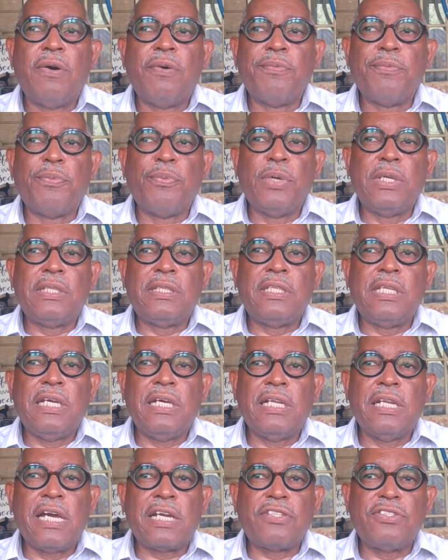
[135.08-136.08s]
with the
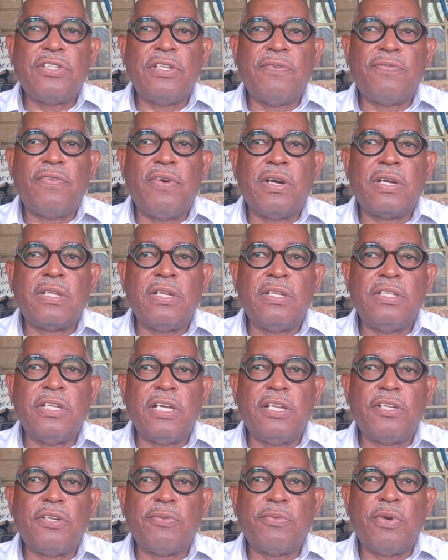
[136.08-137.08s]
election of Franklin
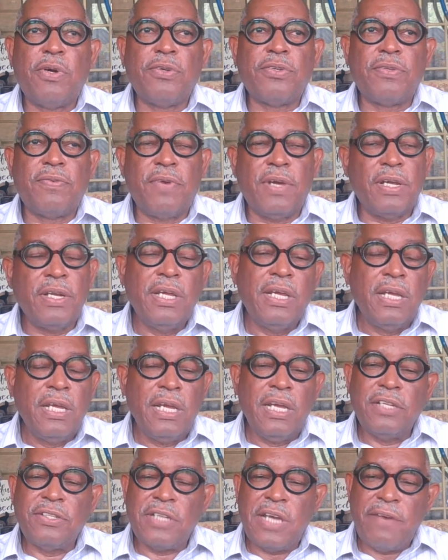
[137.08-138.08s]
Delano Roosevelt
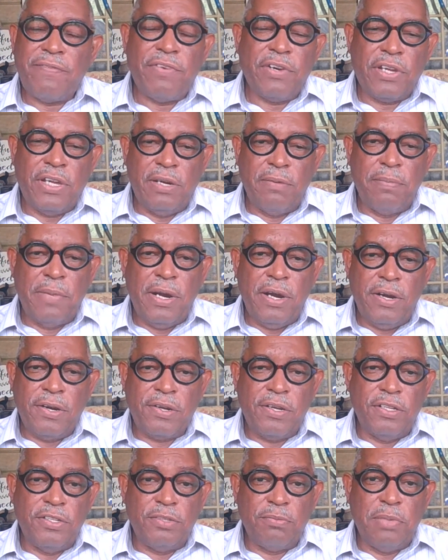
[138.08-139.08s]
is African
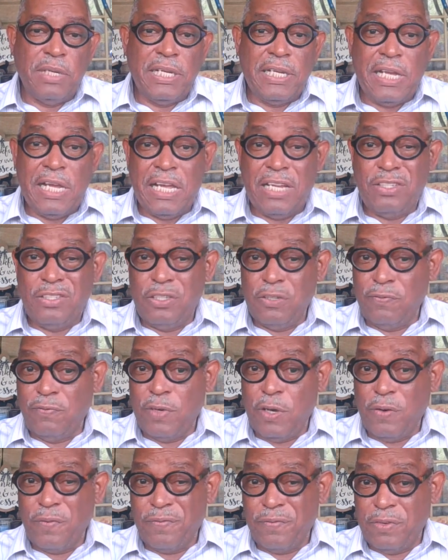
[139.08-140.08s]
Americans began to
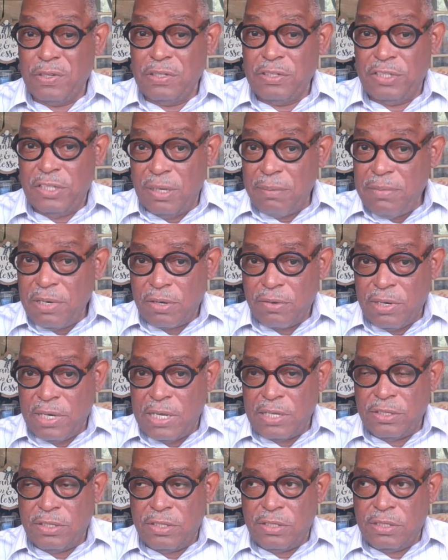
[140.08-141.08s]
vote for
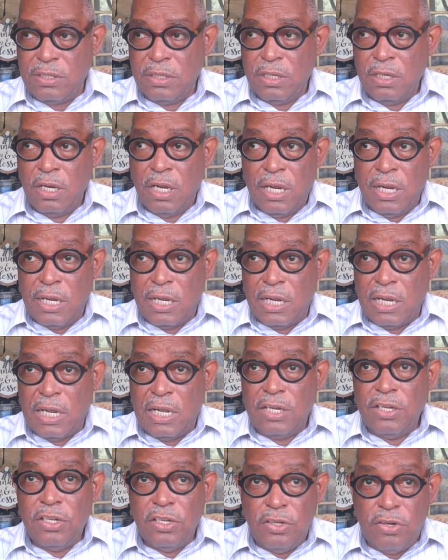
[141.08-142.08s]
Democrats
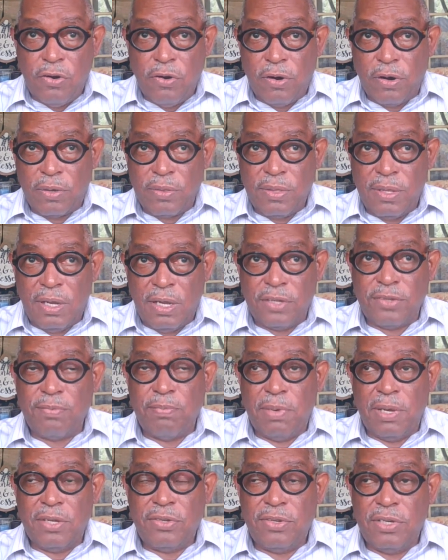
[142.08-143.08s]
in the North,
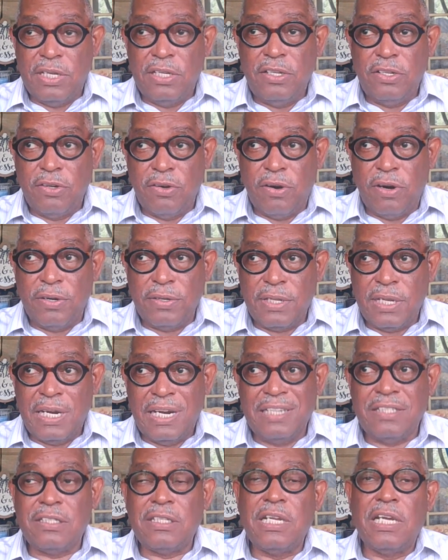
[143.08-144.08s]
especially in the North,
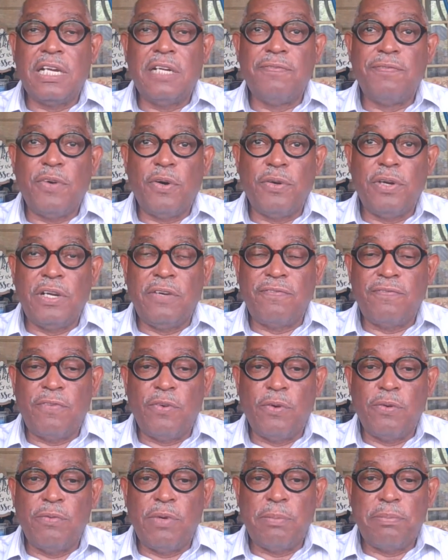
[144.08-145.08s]
instead of voting
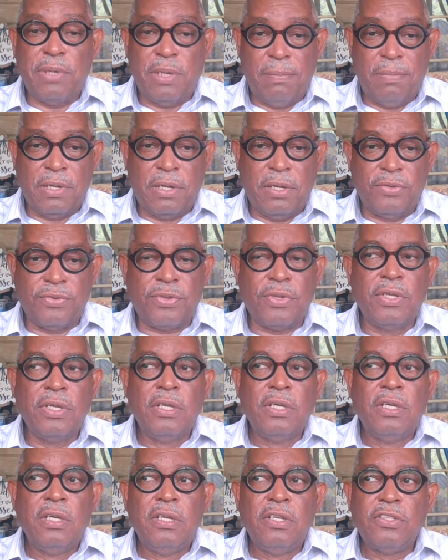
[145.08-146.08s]
for Republicans.
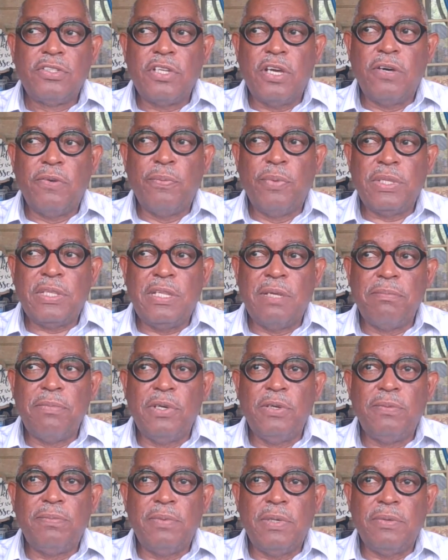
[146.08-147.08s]
So with the
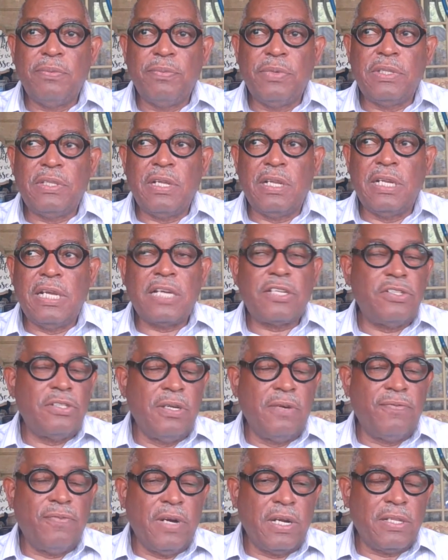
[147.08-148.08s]
movement, with the
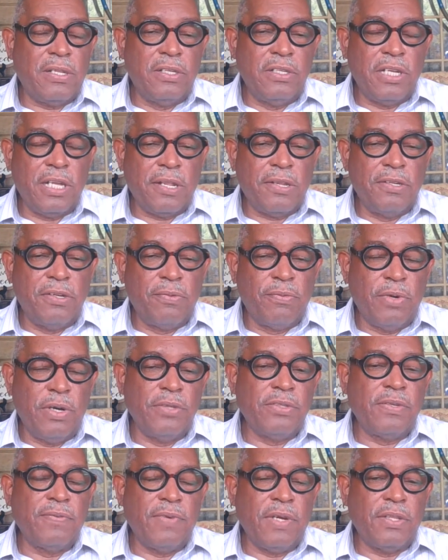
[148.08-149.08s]
election of Franklin Delano
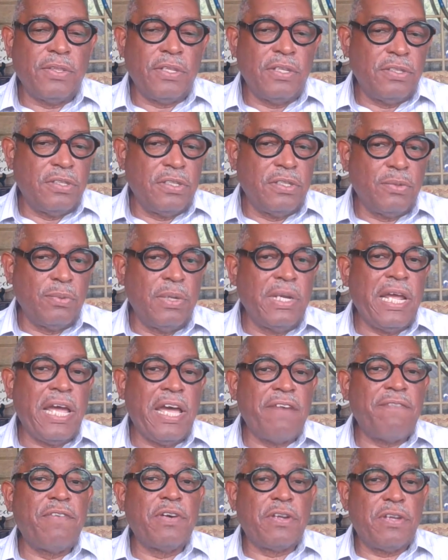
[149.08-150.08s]
Roosevelt, this is when
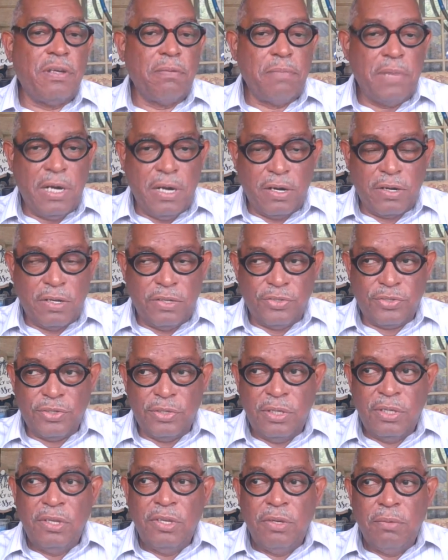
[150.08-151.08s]
African Americans
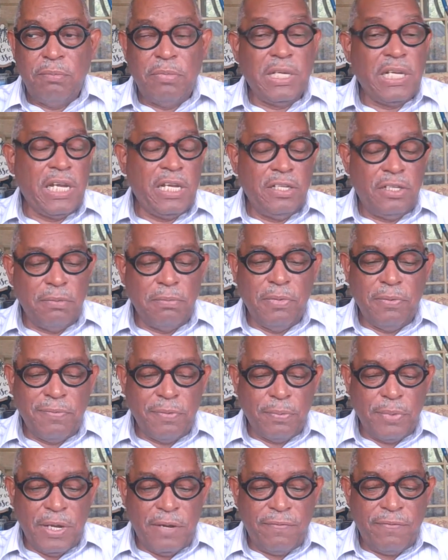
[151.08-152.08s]
began to move
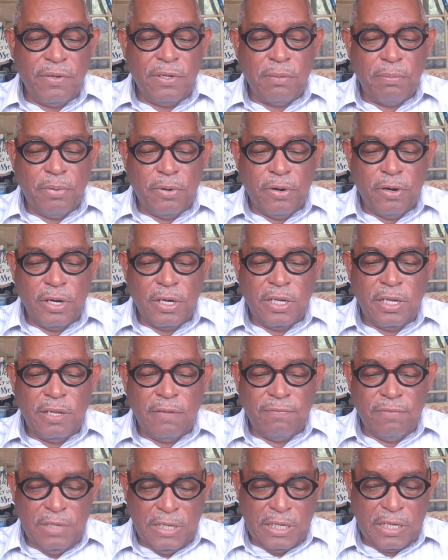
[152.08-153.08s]
away from the party
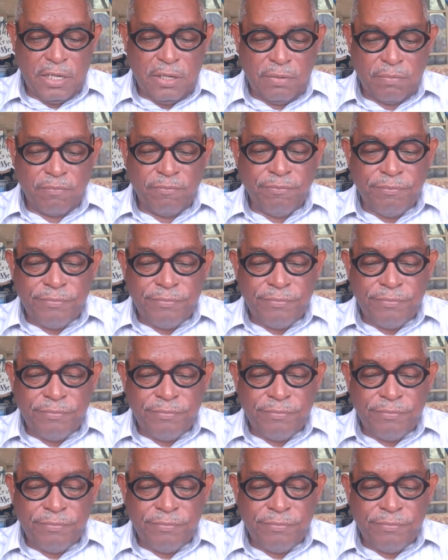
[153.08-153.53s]
of Lincoln.